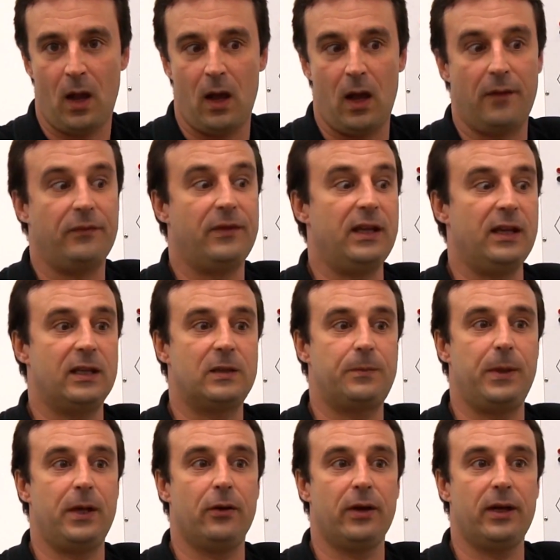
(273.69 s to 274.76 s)
The
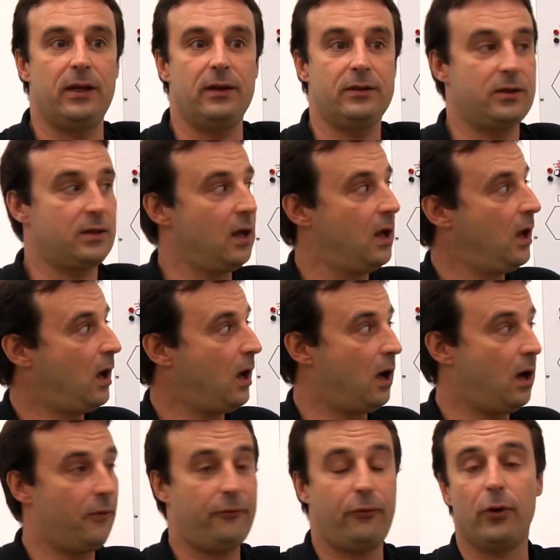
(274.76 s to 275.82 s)
experience
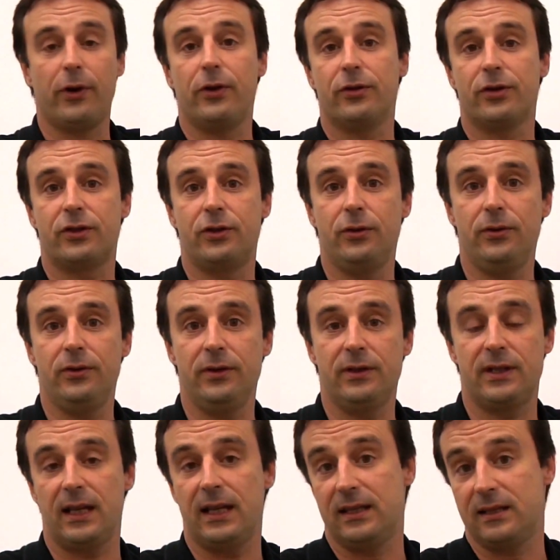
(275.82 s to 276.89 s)
for your
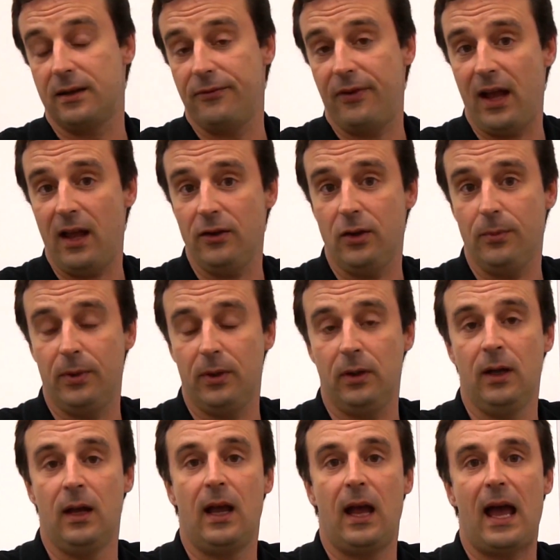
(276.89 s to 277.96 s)
students is
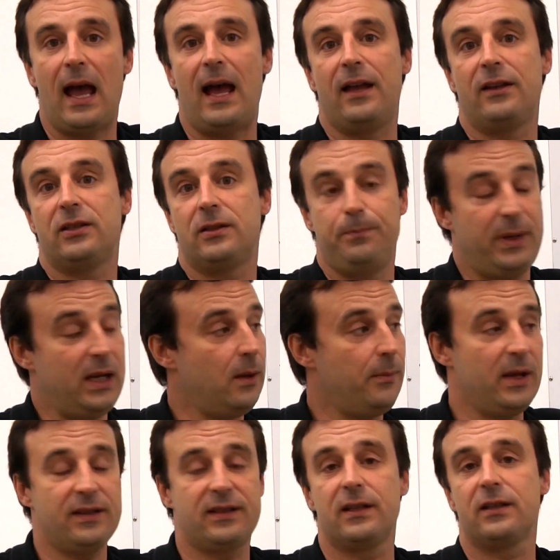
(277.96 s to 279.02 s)
invaluable, as
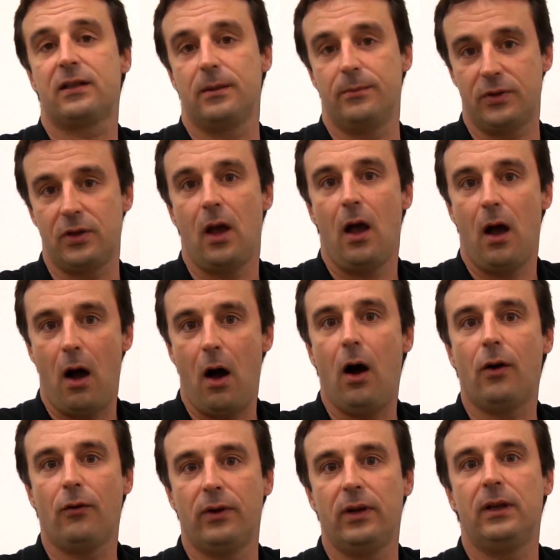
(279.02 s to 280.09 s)
BMS systems
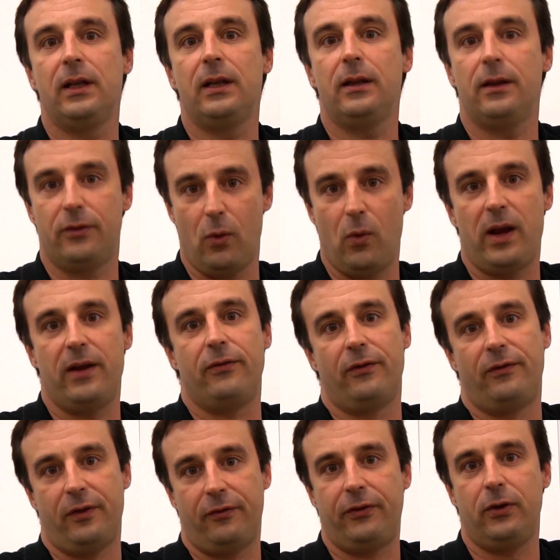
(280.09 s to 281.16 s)
are really the wave
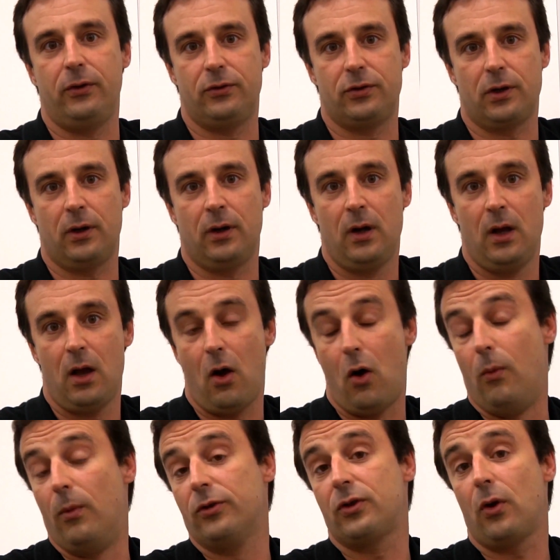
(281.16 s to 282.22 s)
of the future.
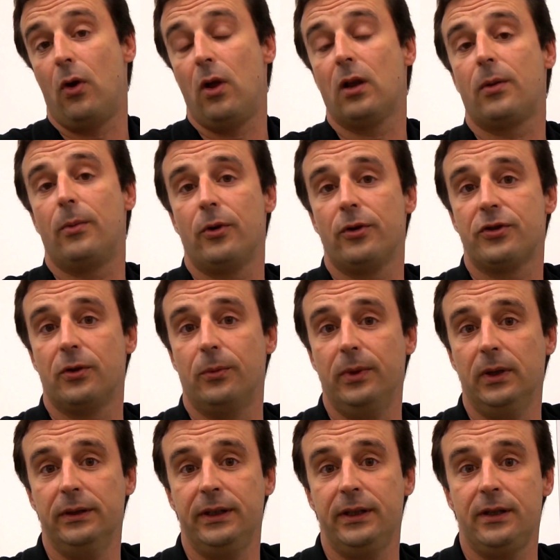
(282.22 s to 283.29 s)
Almost all commercial
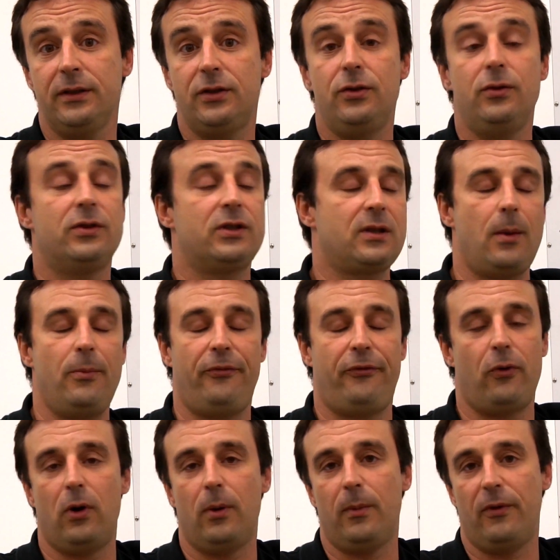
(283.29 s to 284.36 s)
buildings use some
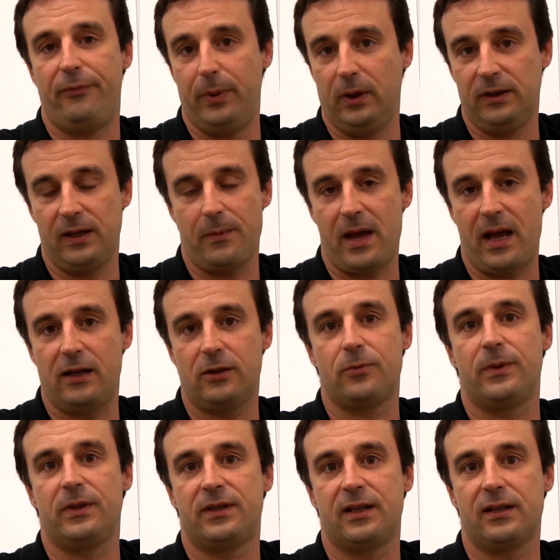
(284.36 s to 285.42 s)
form of building
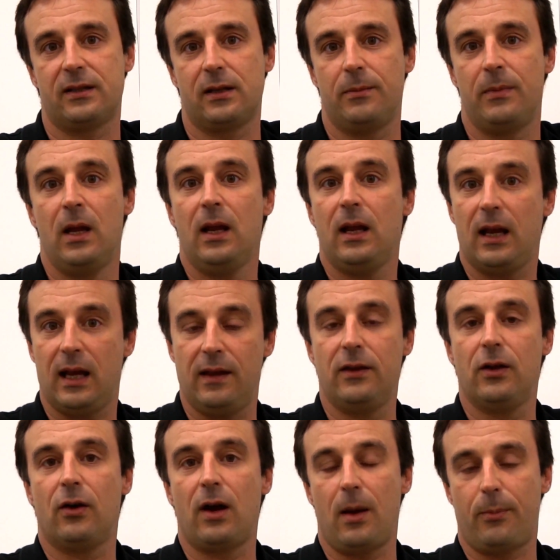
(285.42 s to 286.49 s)
management system in
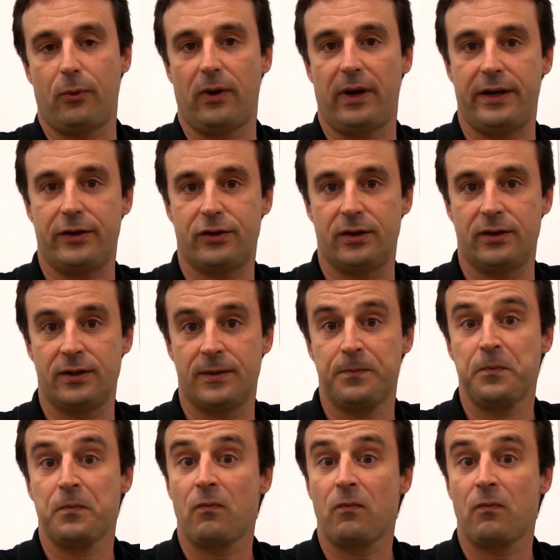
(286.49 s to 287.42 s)
their operations,